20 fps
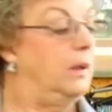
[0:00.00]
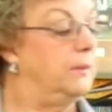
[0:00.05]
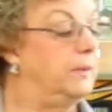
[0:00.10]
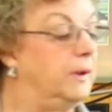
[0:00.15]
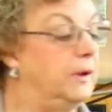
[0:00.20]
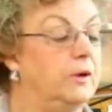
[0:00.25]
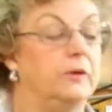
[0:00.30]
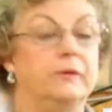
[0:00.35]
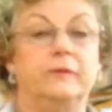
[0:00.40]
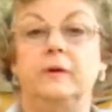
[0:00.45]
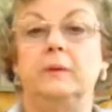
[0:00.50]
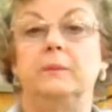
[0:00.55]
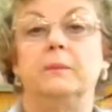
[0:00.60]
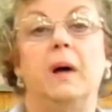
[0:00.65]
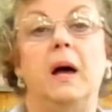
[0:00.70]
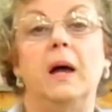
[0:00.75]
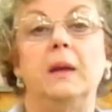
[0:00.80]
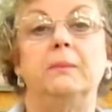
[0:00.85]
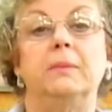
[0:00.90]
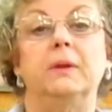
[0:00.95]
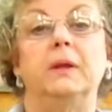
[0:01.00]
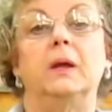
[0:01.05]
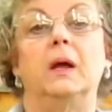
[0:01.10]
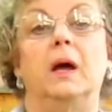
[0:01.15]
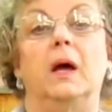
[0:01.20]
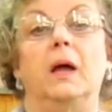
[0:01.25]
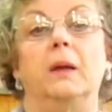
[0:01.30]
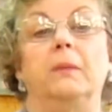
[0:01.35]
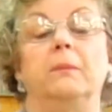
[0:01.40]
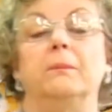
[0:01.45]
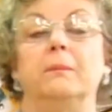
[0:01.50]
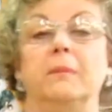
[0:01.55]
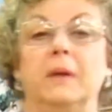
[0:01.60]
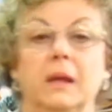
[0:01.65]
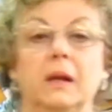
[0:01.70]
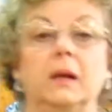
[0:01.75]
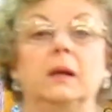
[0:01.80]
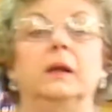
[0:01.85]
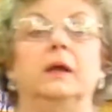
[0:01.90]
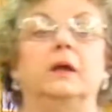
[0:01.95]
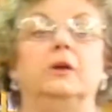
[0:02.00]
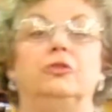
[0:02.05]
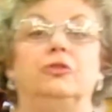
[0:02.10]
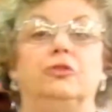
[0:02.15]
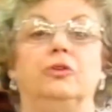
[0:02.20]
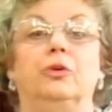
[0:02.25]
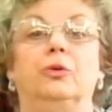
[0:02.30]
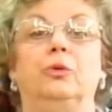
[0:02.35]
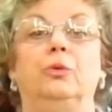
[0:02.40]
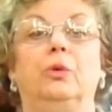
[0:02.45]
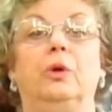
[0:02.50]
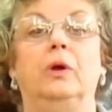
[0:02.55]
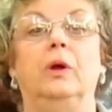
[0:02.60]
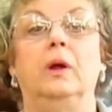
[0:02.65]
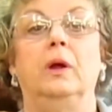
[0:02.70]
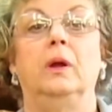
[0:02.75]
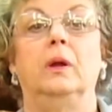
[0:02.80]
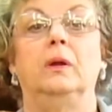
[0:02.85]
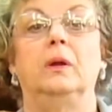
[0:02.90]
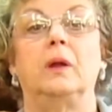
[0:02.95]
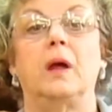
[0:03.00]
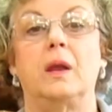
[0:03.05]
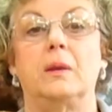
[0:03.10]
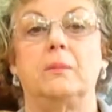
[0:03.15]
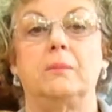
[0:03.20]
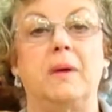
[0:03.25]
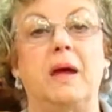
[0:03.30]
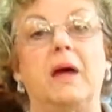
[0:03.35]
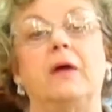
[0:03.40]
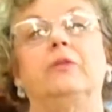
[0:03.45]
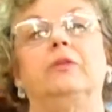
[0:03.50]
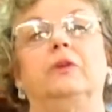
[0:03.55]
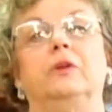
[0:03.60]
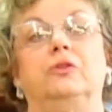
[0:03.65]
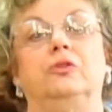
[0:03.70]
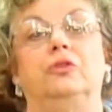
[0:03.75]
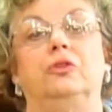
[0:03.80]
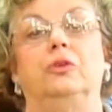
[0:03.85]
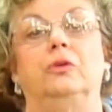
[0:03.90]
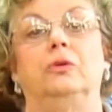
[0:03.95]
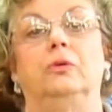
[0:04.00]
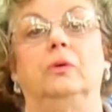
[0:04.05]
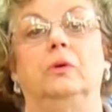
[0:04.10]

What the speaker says: because it might be a mental issue, not a mouth issue.